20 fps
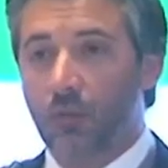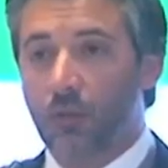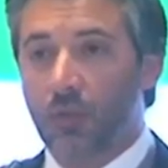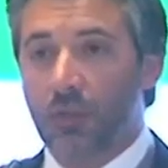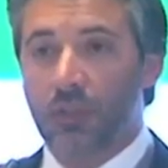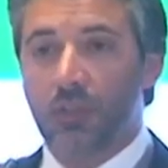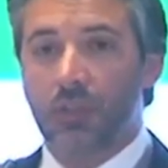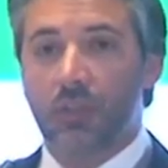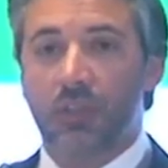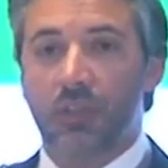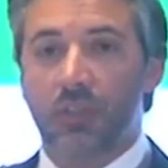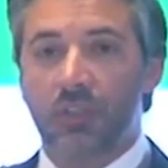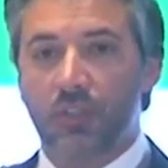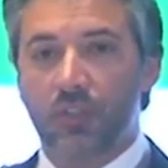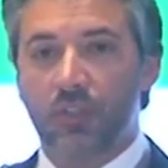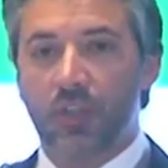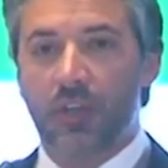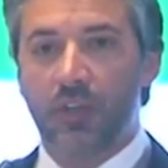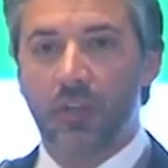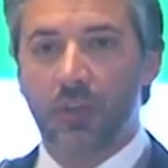with this
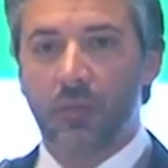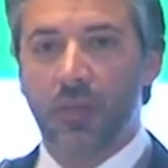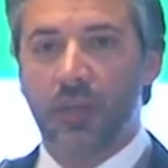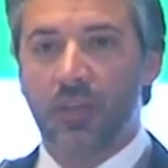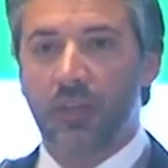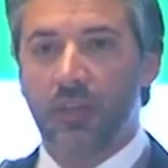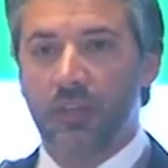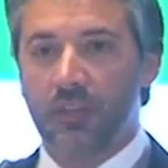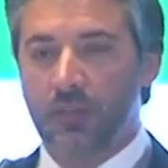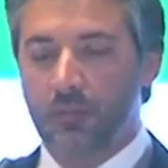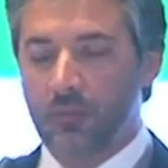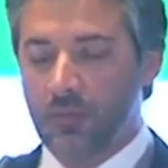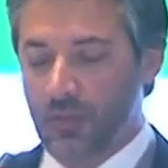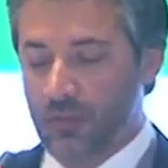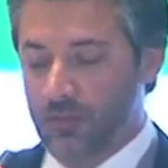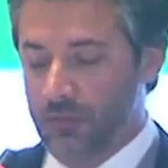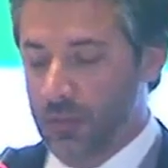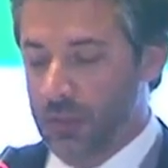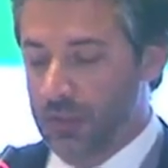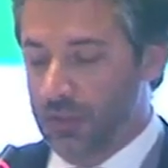sharing mechanism
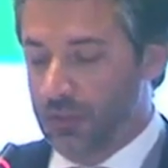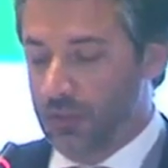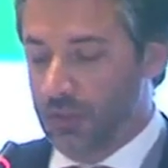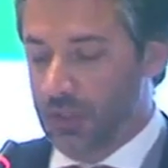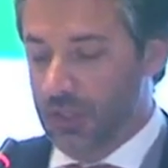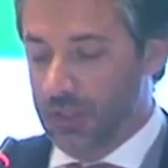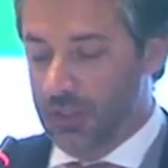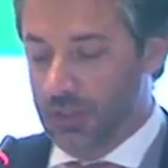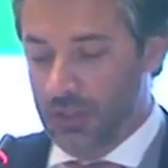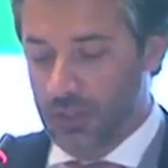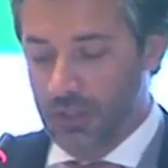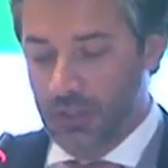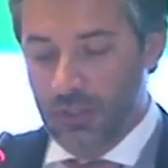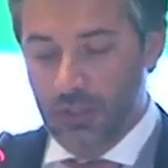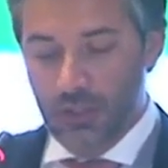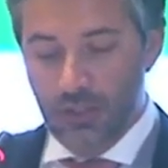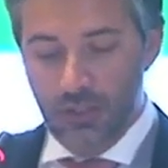of being together